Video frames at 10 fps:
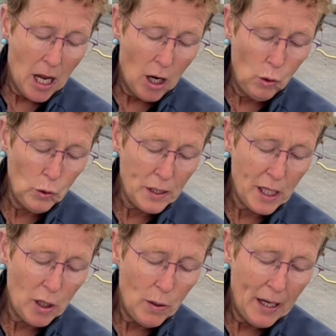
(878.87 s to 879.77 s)

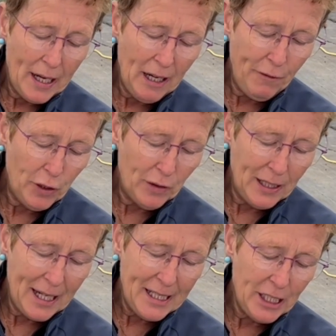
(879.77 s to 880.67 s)
Also, if you're a
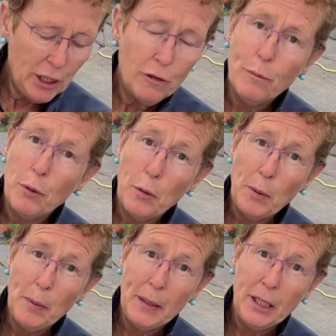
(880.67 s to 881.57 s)
lady, you've
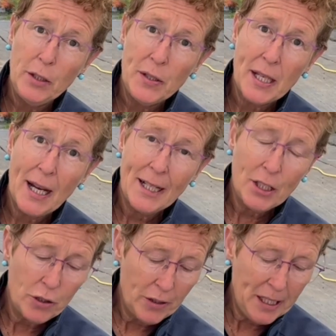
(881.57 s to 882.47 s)
probably used hand
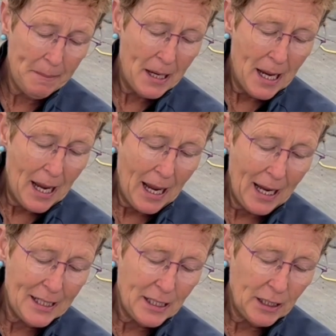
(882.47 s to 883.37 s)
cream.
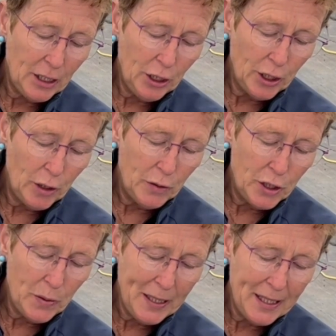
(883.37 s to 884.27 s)
And, you know,
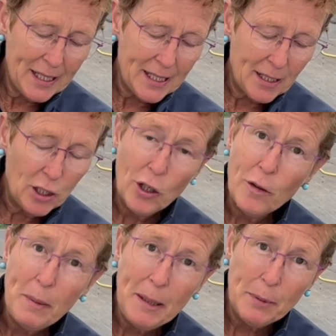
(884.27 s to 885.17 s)
doing this, a lot
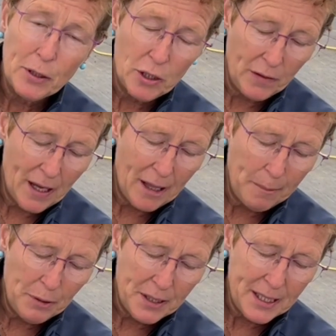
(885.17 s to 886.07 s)
of people do that. They
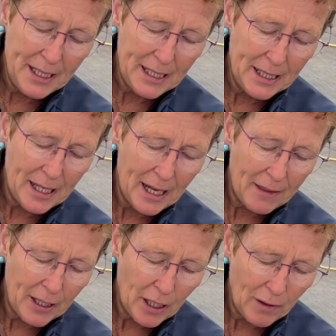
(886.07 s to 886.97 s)
put seed in there,
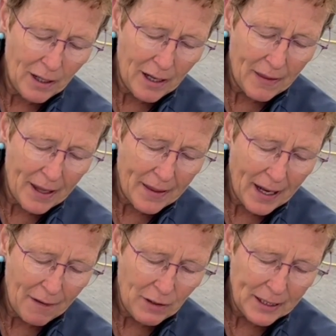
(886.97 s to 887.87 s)
they go like that, they
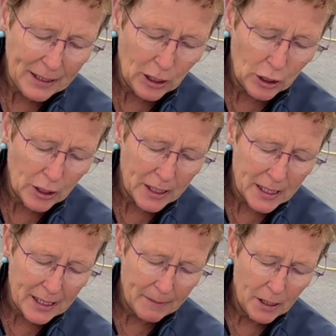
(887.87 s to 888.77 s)
have a little look at
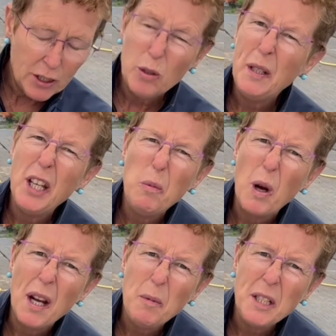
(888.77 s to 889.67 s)
it. Do we know
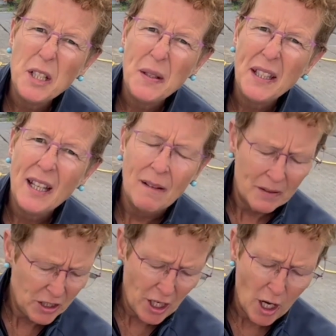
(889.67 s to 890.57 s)
why we're doing that?
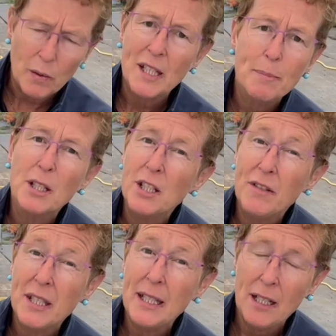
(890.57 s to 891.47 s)
No, it's because you've
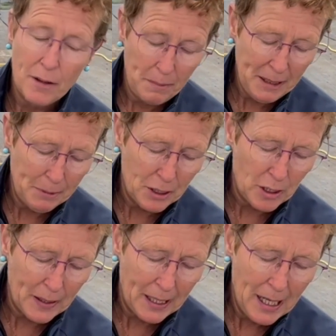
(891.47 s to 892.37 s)
seen other people do it.